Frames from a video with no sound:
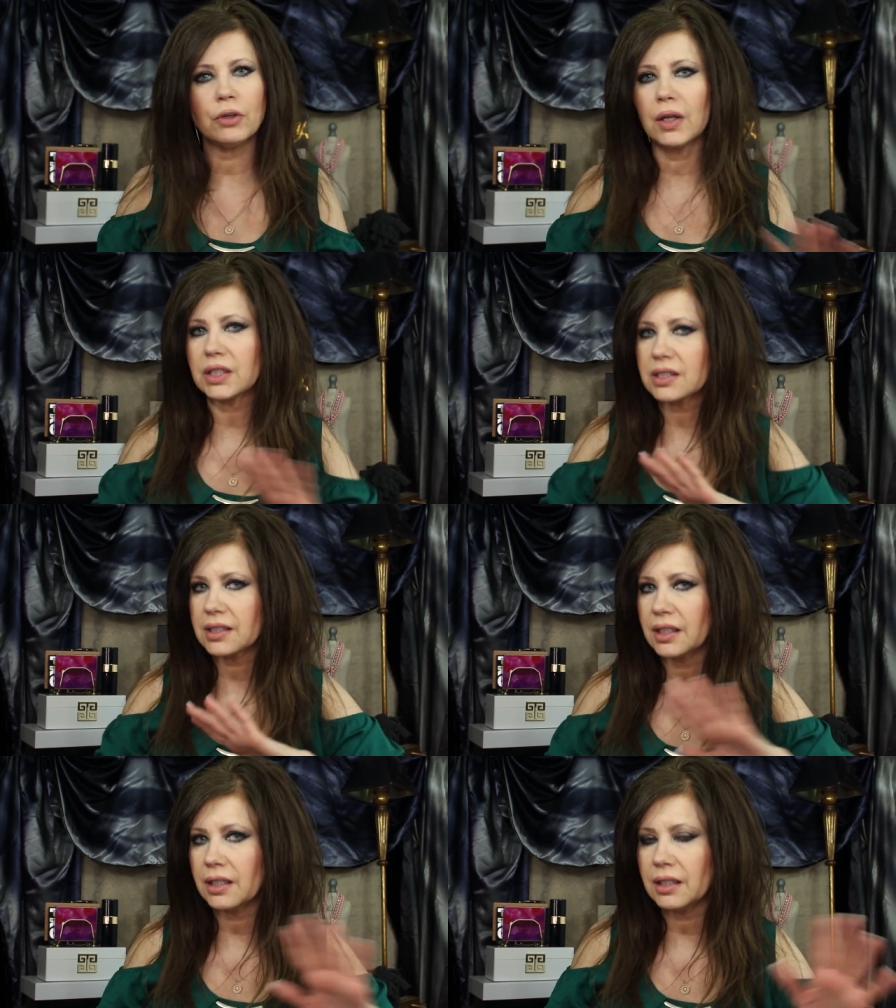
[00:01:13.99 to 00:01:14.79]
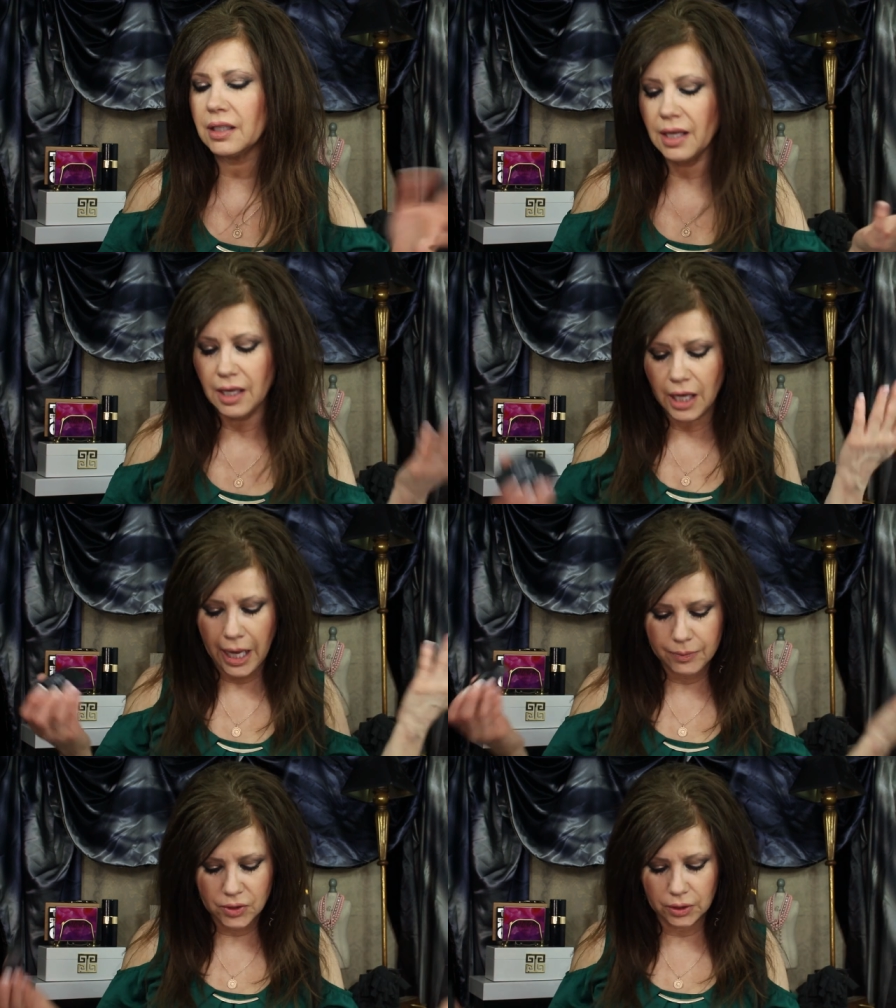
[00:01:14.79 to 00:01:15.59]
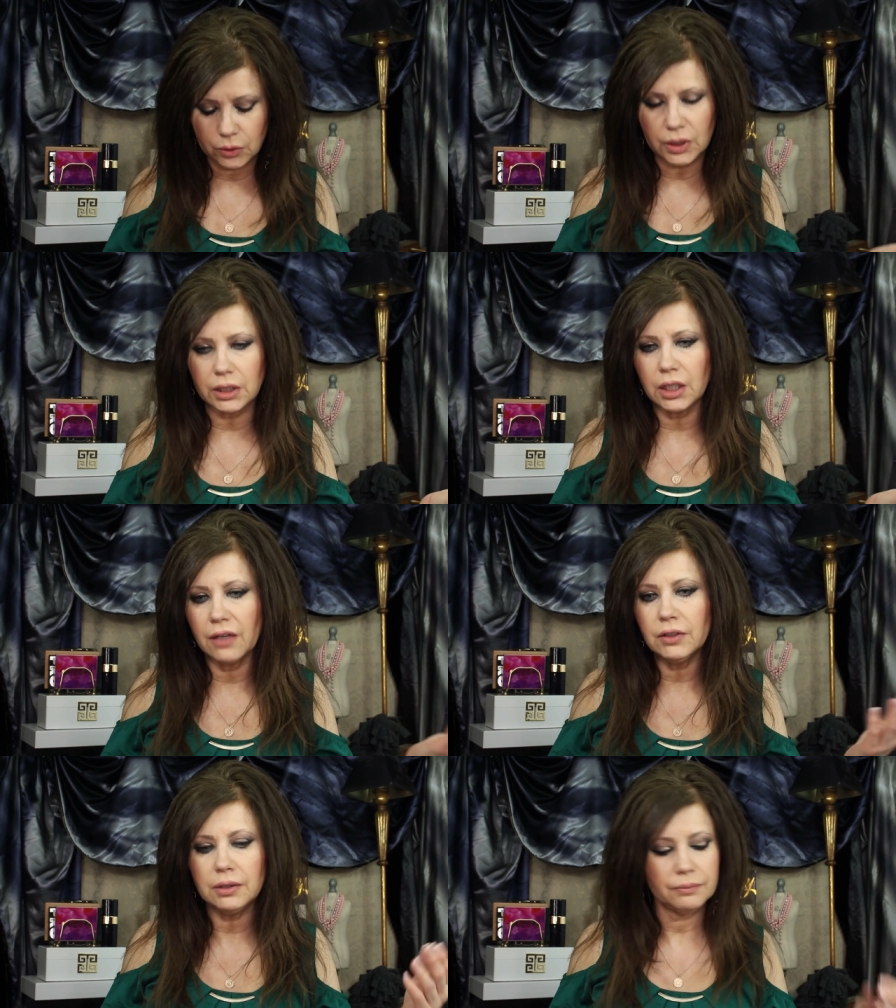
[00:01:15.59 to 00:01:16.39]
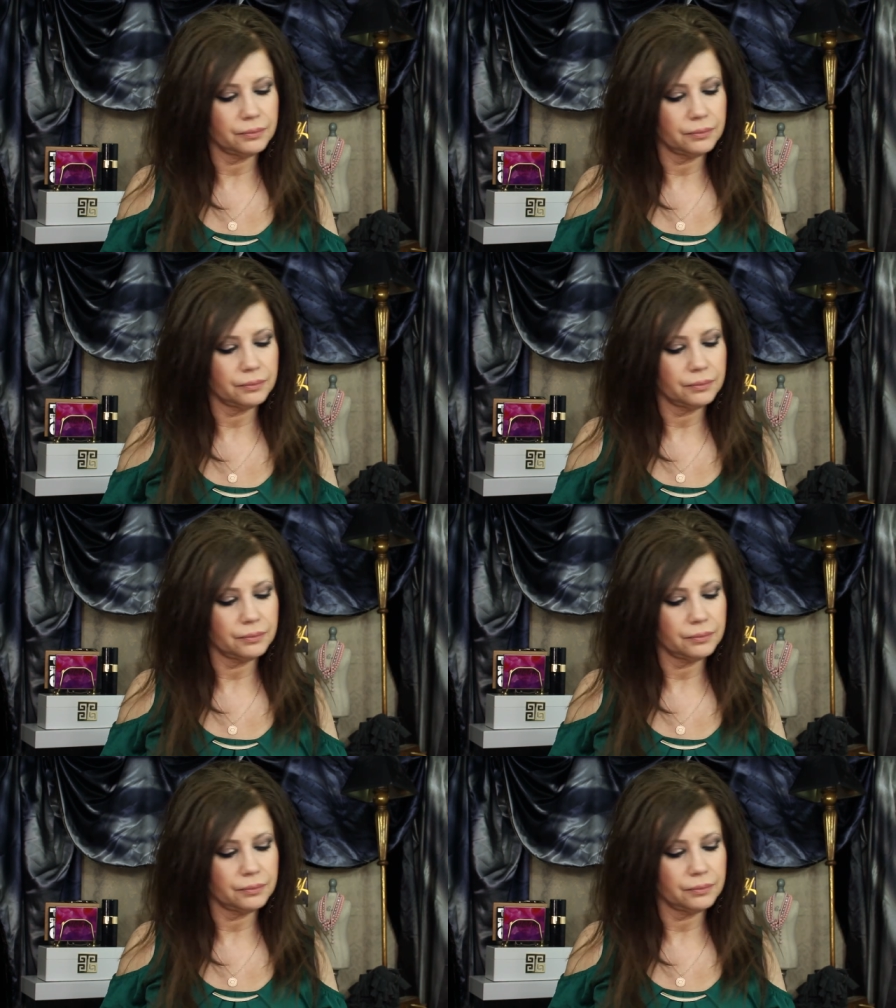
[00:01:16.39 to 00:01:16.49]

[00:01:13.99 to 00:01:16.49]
on the skin. Absolutely love it.